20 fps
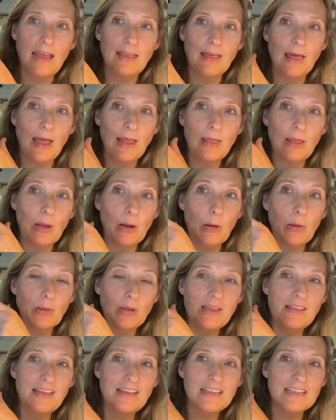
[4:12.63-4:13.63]
that the
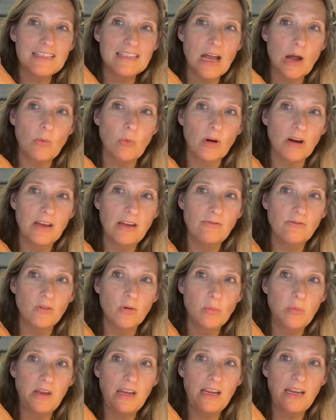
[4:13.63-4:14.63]
only thing that's not working for
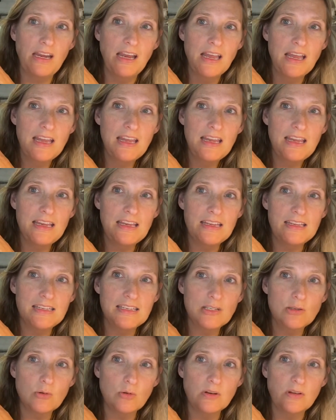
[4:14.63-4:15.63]
me is
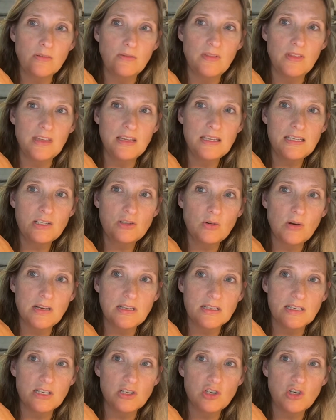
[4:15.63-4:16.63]
sort of this
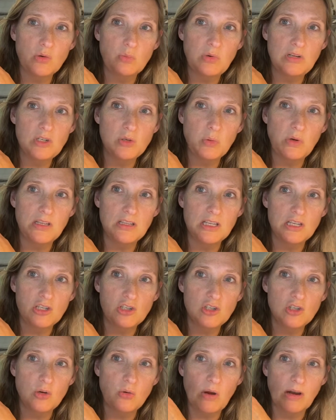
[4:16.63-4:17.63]
transition between
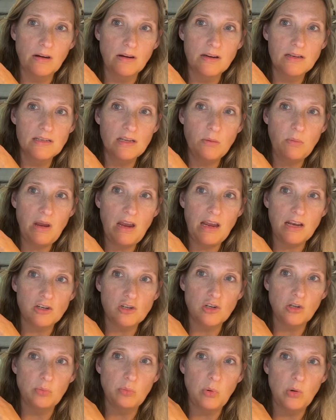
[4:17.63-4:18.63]
these two areas. I may
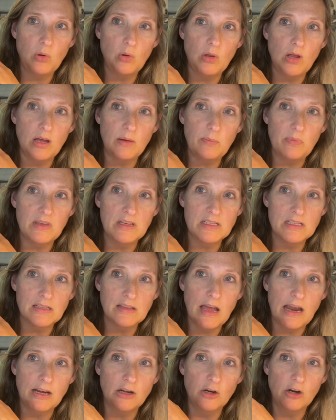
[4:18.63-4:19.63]
actually pull up this
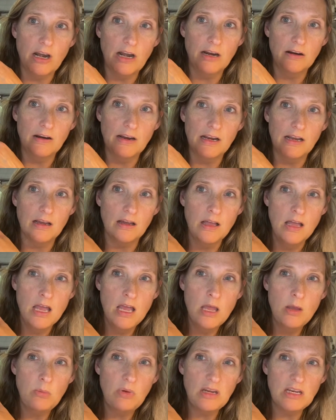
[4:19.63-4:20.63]
lighter area
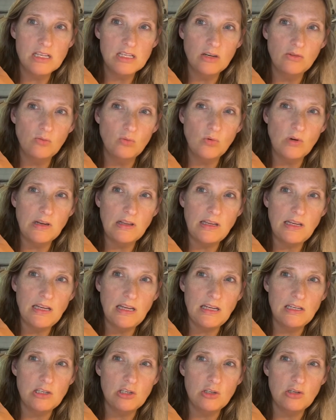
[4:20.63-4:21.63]
because it really
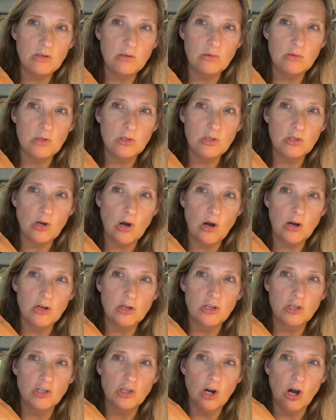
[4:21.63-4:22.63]
needs to
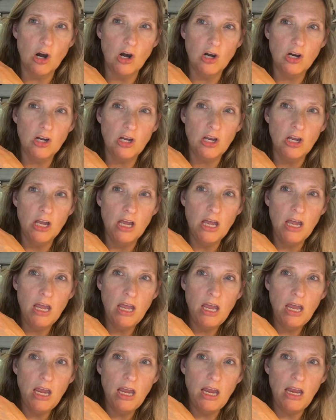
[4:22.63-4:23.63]
start dark
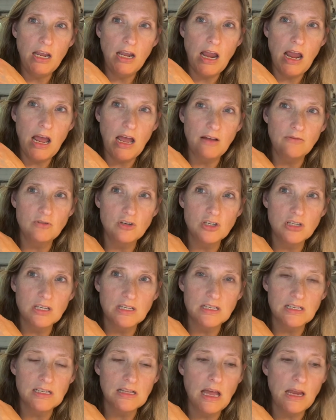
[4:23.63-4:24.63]
and have just a
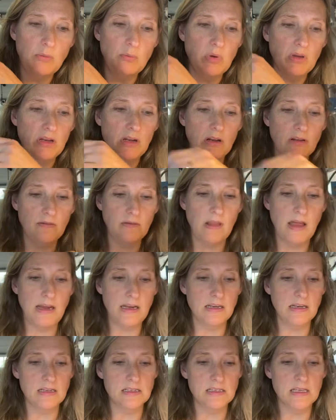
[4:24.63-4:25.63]
slight bit of
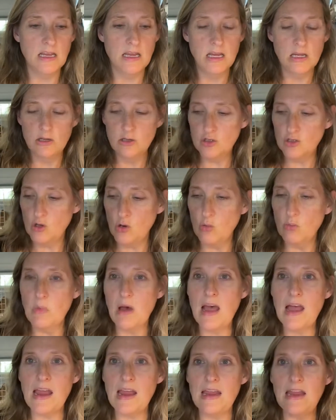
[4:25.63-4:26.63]
lightness. So
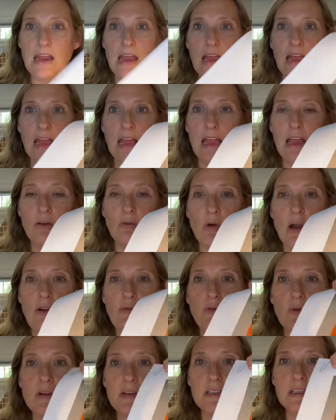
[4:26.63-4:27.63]
my
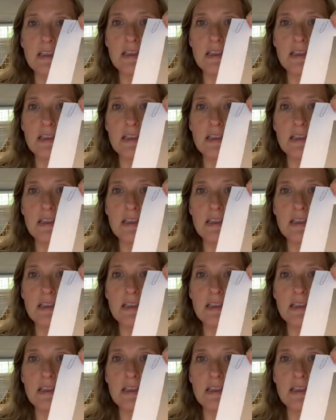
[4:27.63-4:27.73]
reference